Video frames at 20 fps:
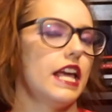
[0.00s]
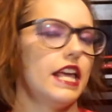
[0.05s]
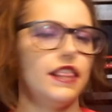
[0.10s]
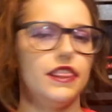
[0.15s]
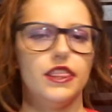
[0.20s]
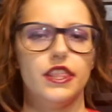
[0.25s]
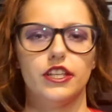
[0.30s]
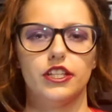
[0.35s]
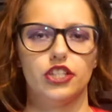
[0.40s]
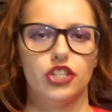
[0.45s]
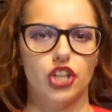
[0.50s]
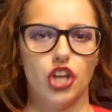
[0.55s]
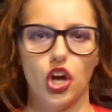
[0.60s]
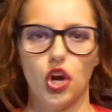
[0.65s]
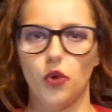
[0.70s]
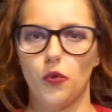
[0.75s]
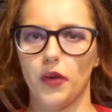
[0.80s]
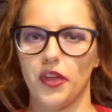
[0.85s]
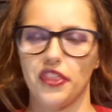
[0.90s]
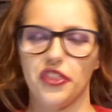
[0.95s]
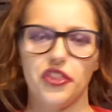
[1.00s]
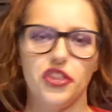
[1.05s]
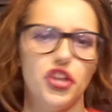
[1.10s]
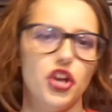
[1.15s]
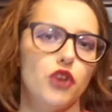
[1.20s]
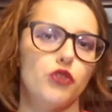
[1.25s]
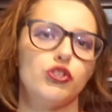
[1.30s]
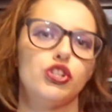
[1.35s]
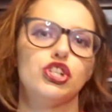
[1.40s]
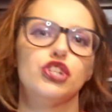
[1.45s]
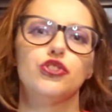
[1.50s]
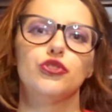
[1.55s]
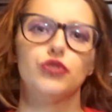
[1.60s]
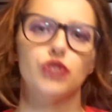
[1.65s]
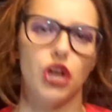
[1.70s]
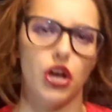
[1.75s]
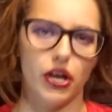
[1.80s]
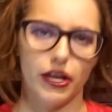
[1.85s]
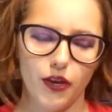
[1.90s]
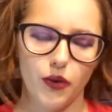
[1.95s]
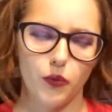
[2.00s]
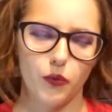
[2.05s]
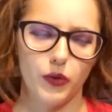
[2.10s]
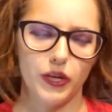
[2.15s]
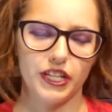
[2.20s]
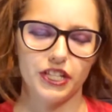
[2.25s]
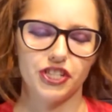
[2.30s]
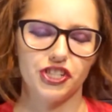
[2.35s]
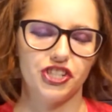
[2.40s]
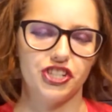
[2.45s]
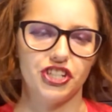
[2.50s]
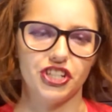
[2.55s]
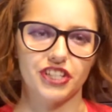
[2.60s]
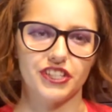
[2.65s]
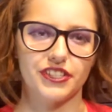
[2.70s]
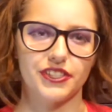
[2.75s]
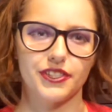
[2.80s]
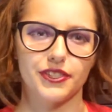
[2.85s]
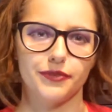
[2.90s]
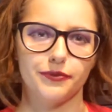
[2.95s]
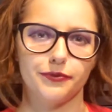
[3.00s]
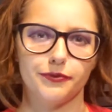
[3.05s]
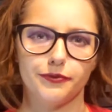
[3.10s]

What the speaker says: in the snow with no shoes on, which just